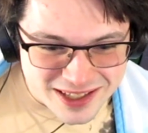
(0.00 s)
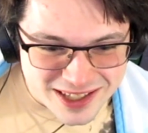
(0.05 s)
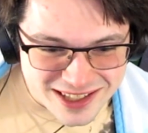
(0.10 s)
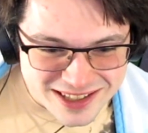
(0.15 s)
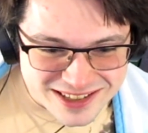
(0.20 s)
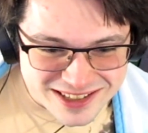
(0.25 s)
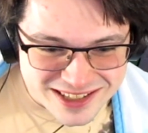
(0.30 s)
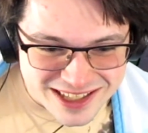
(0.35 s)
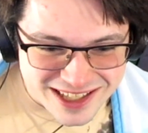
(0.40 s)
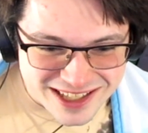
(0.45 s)
I
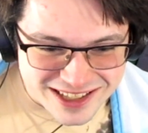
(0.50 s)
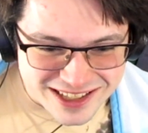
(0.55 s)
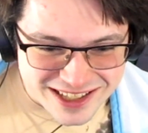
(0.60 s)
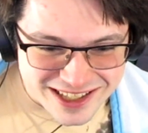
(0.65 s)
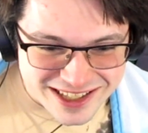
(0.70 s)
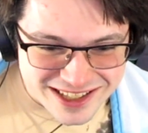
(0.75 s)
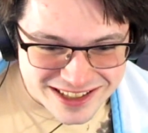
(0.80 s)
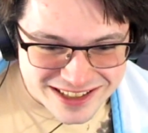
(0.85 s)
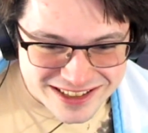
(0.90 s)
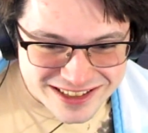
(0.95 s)
see that
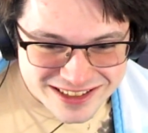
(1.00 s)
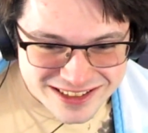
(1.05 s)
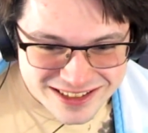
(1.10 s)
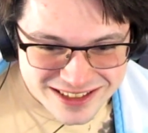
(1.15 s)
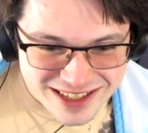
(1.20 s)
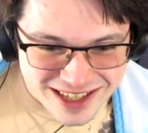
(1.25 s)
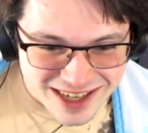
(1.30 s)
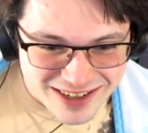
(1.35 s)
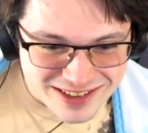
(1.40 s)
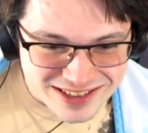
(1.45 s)
again?
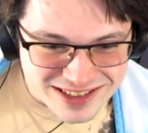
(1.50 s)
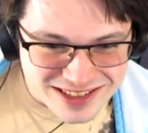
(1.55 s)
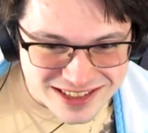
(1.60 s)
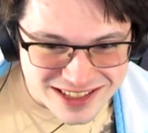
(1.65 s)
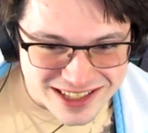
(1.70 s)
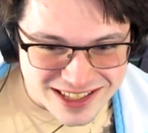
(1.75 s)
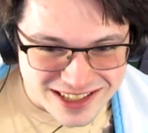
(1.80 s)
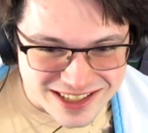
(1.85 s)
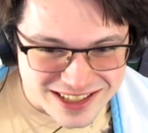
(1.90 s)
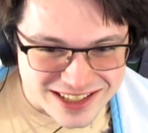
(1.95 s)
I want to see
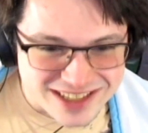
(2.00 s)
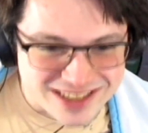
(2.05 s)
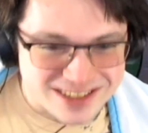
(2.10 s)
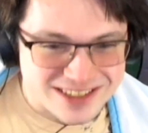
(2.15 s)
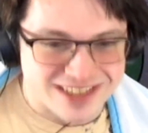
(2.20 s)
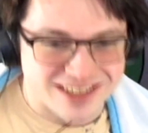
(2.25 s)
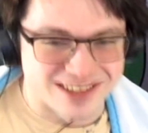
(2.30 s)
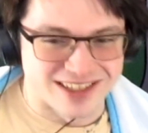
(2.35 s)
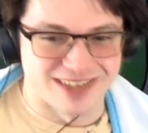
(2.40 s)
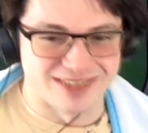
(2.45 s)
that again.
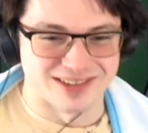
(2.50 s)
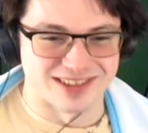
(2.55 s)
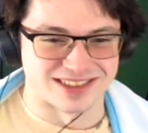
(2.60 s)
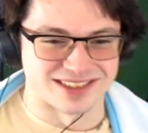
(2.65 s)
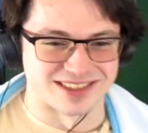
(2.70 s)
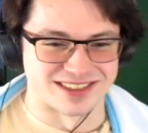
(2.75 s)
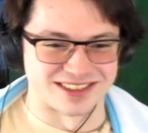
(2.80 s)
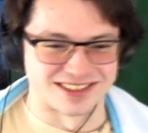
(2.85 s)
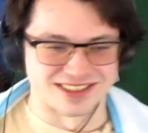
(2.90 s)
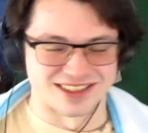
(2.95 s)
Okay, I want to
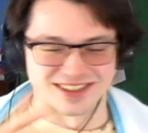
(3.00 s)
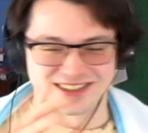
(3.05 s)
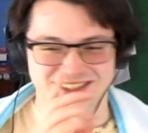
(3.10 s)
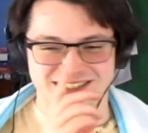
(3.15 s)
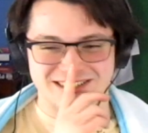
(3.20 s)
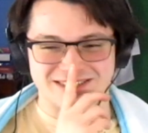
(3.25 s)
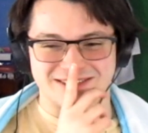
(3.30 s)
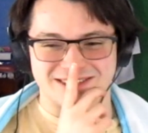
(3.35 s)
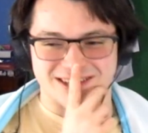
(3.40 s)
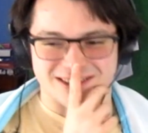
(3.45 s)
see this. Okay,
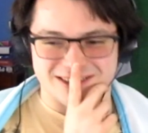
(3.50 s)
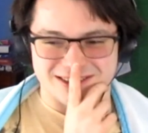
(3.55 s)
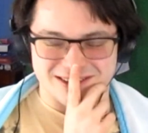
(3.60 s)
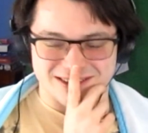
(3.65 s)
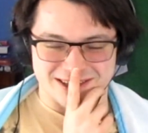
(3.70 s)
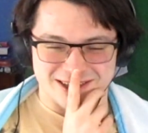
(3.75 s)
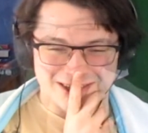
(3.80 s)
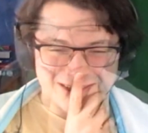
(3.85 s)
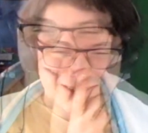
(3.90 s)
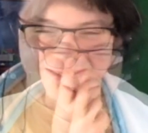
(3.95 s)
here we go, here we
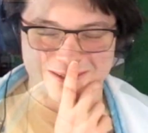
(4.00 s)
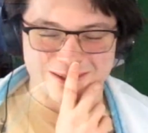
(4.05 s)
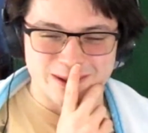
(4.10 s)
go.